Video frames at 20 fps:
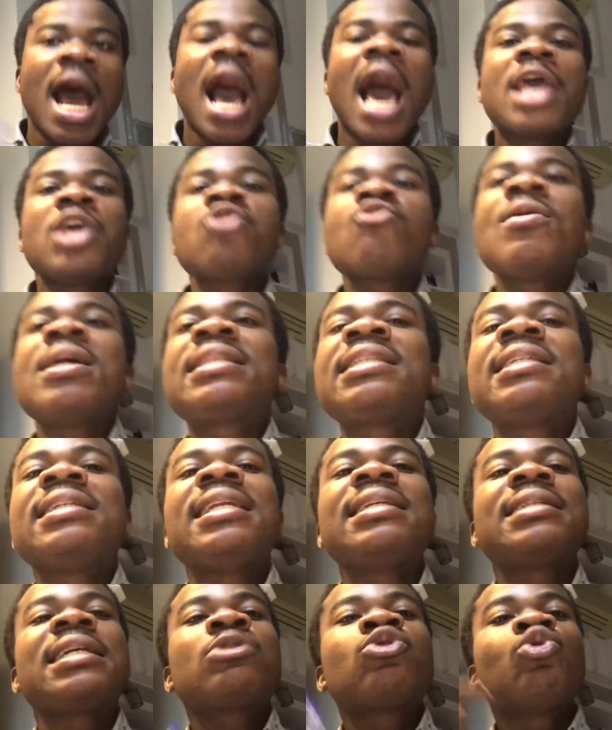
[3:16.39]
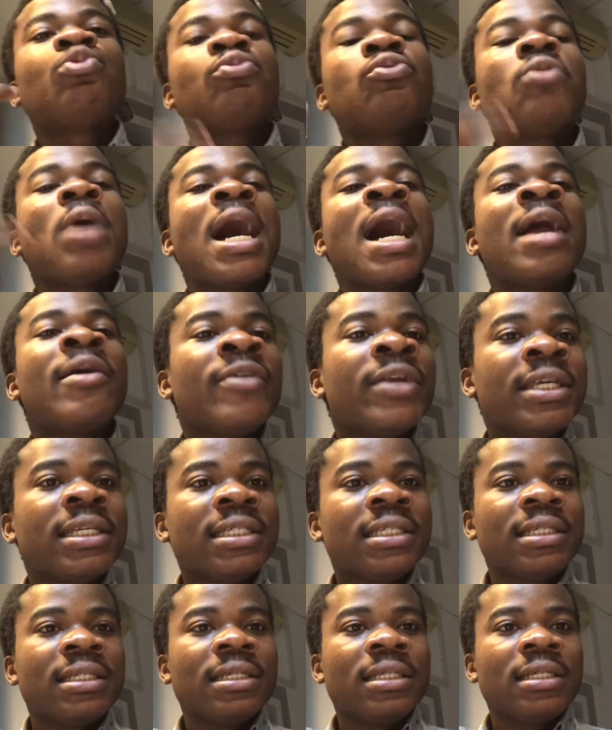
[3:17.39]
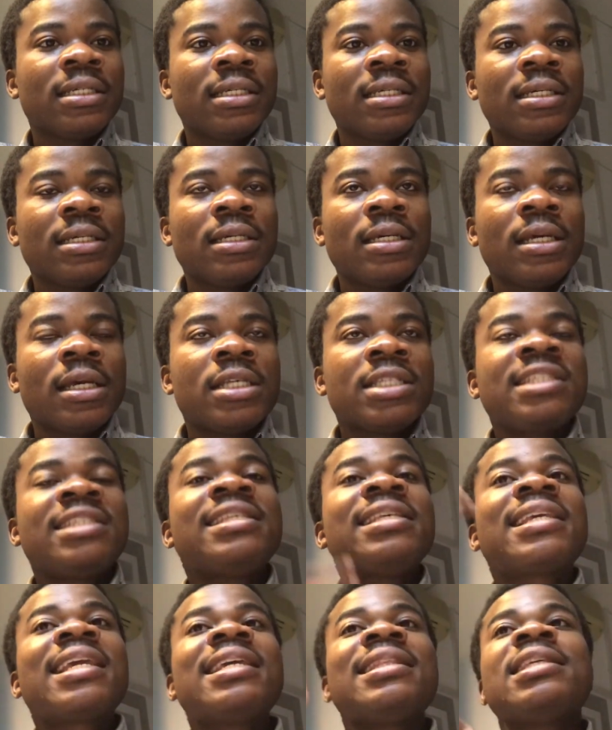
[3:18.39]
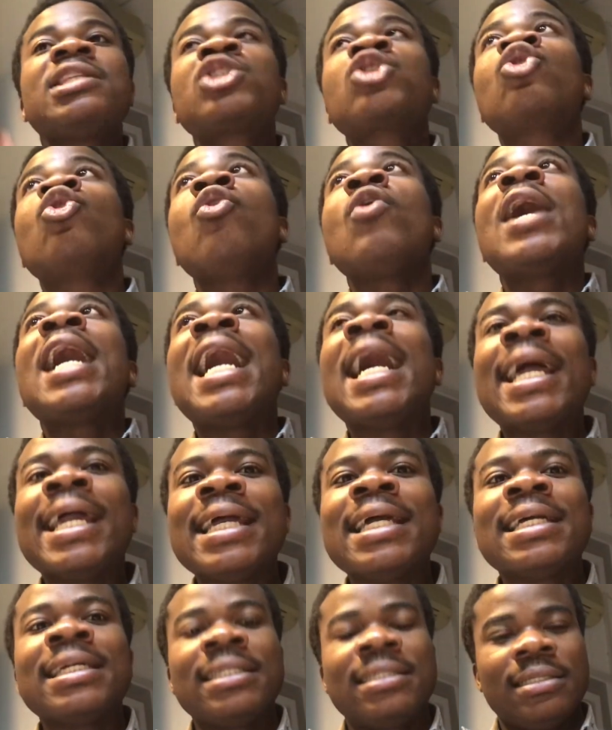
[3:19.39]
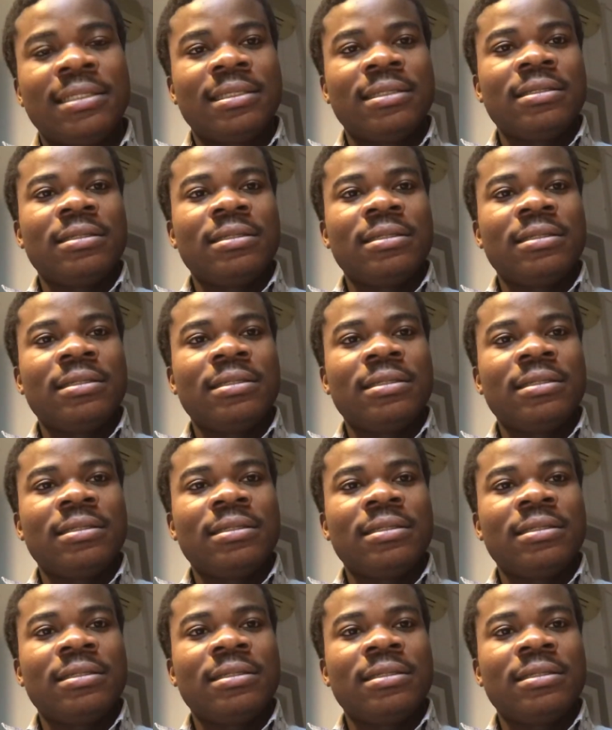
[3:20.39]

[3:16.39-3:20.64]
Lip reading: Are you writing a letter to Buhari seeking his go ahead